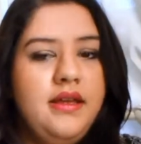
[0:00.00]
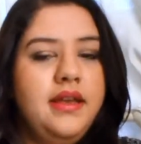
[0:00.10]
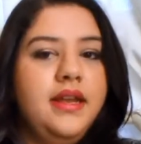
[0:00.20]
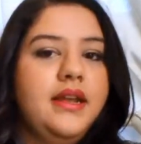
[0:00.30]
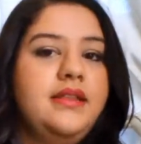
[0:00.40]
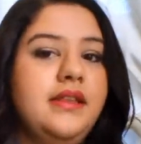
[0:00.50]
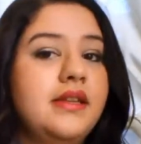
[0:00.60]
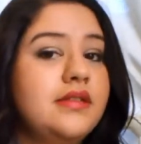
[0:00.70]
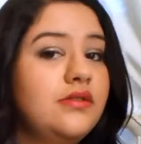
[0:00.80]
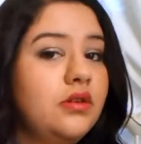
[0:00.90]
And I think
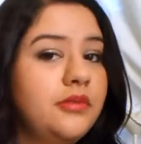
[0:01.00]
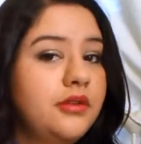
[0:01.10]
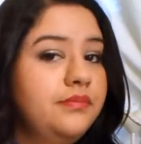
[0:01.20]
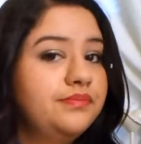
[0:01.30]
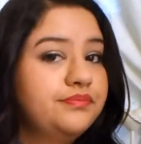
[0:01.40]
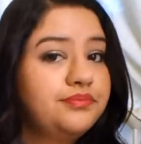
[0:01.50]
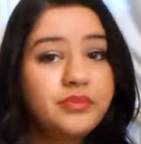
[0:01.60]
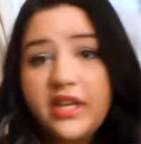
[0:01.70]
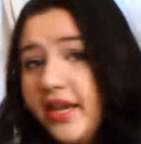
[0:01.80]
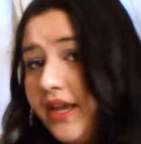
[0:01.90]
that's adorable.
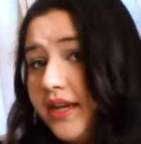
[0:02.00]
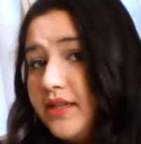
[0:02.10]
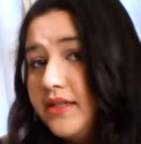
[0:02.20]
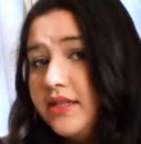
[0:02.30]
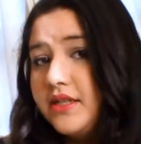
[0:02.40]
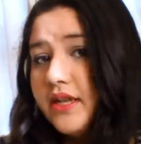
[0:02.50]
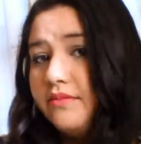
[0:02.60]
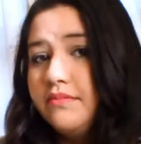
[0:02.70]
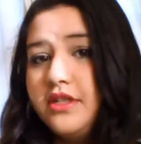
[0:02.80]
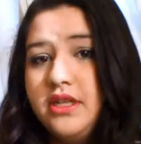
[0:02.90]
And it's, yeah,
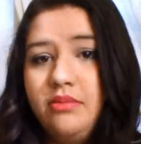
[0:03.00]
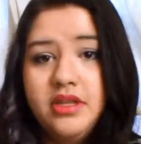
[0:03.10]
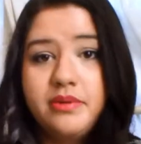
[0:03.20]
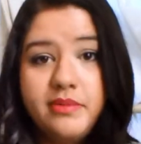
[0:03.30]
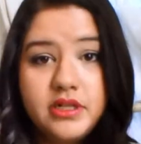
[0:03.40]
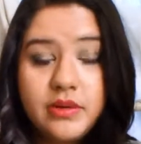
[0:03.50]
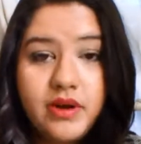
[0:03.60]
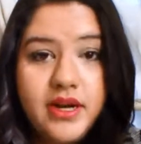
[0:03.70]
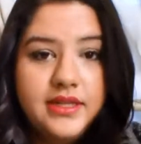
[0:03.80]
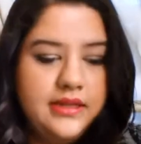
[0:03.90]
just simple. It's pretty much like what
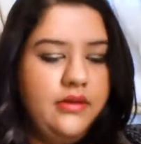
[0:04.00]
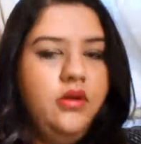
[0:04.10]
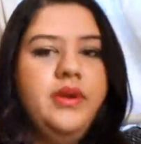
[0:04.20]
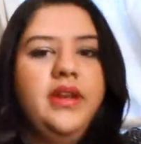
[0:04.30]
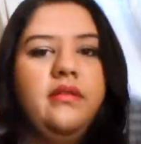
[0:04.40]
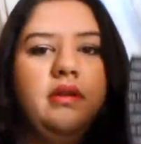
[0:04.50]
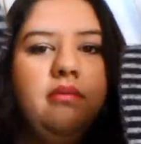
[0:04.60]
it is the whole way down.